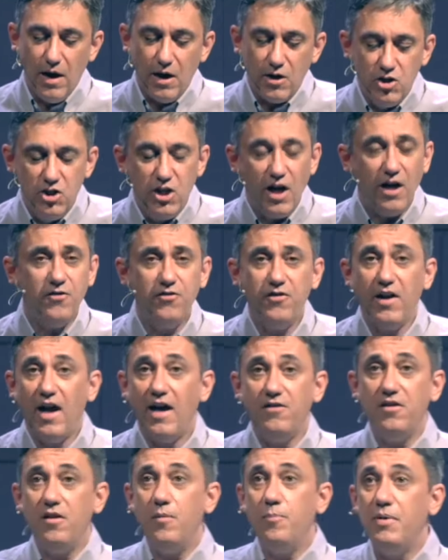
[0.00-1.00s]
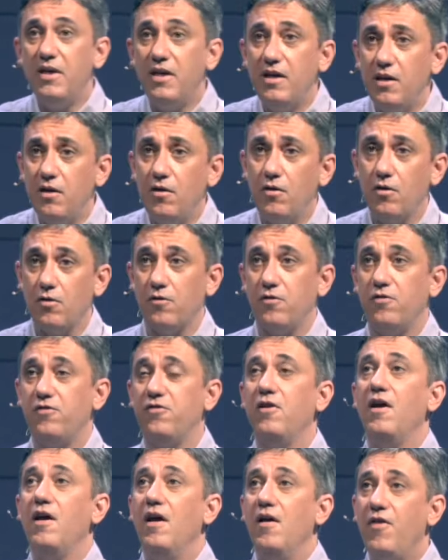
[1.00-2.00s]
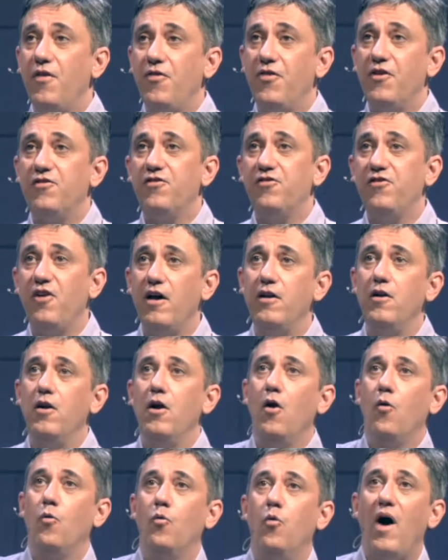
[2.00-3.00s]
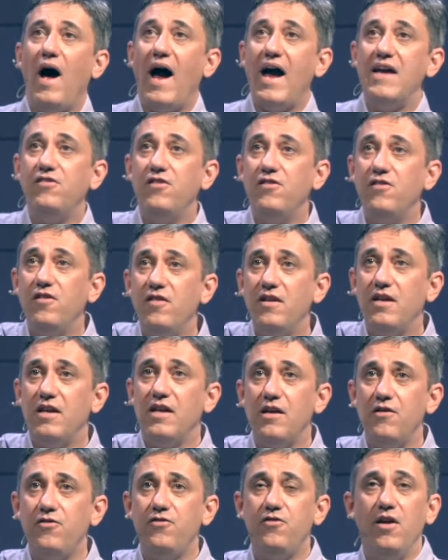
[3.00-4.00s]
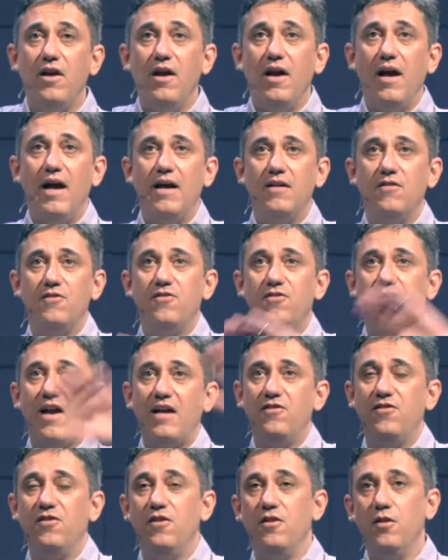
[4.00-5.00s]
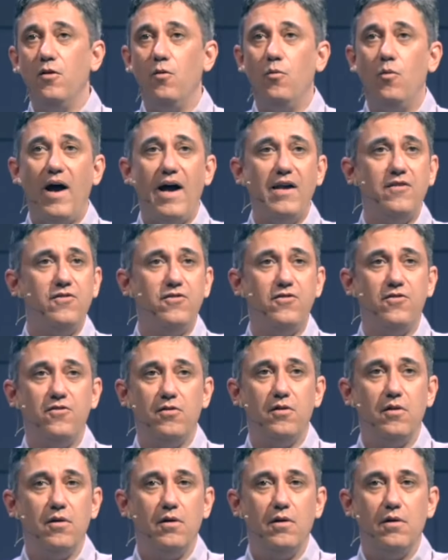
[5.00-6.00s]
Just as it appears that the sun rises in the east and sets in the west,